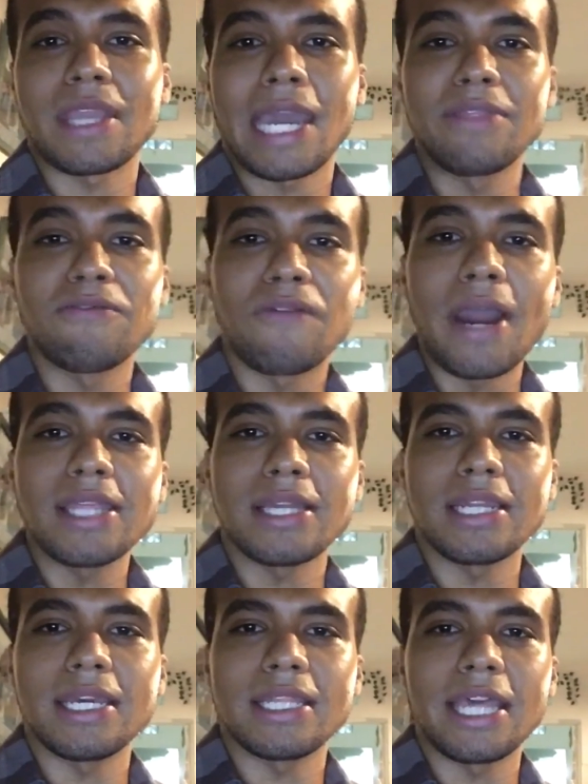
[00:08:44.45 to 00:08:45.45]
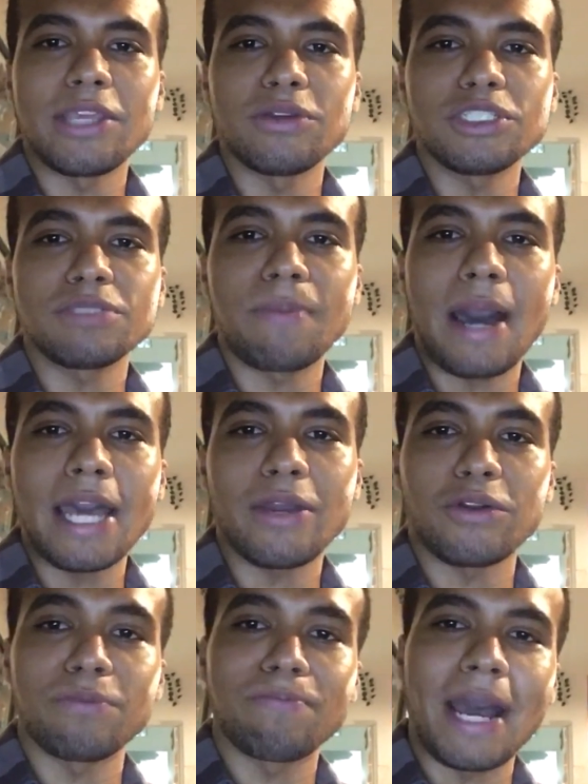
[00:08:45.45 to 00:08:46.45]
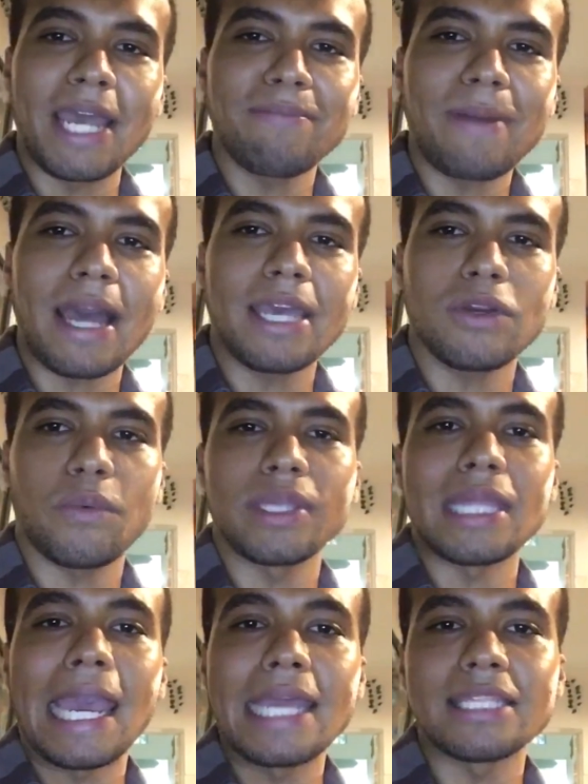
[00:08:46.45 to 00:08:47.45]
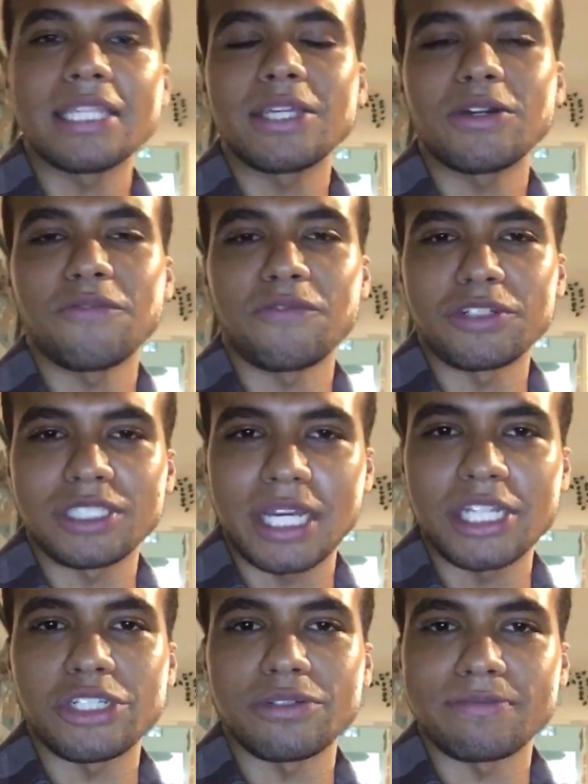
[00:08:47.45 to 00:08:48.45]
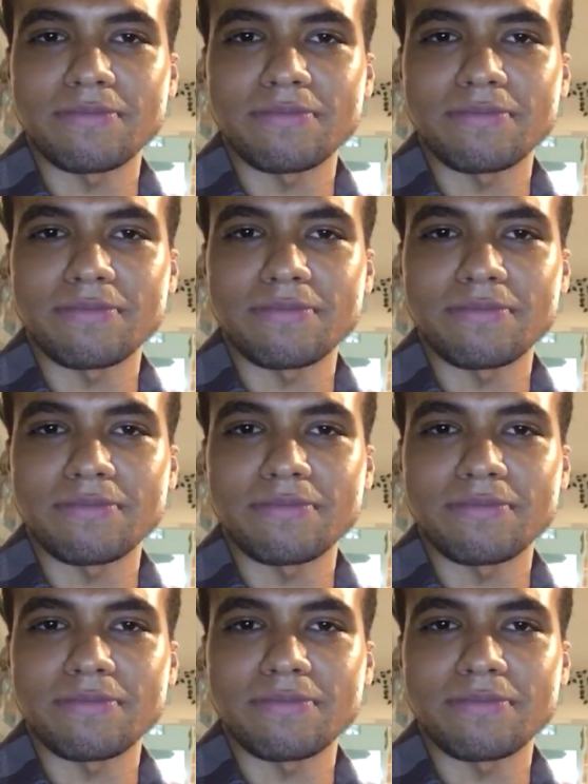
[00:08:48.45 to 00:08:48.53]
And finally, they use bye or bye-bye when ending the conversation.